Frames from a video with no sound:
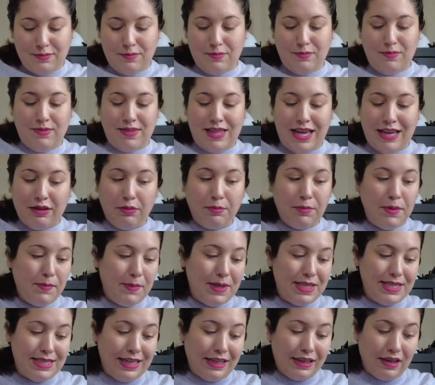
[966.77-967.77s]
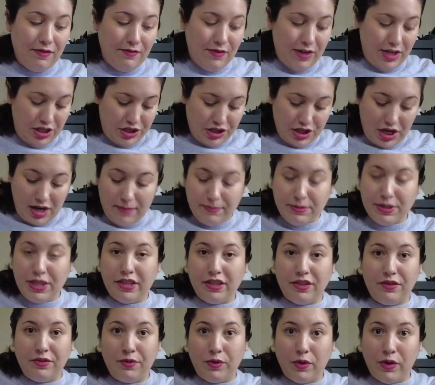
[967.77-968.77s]
that'll be my second finished
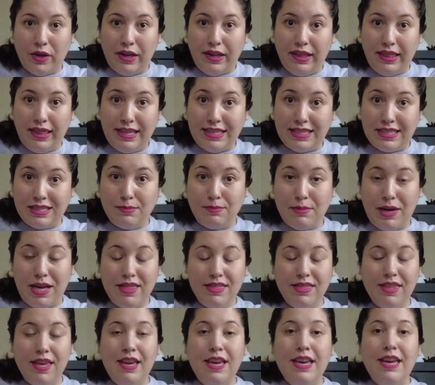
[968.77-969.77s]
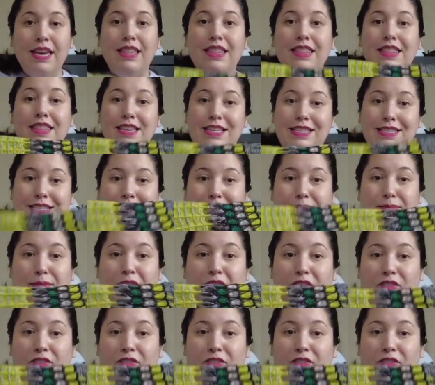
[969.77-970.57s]
object for this month. This is my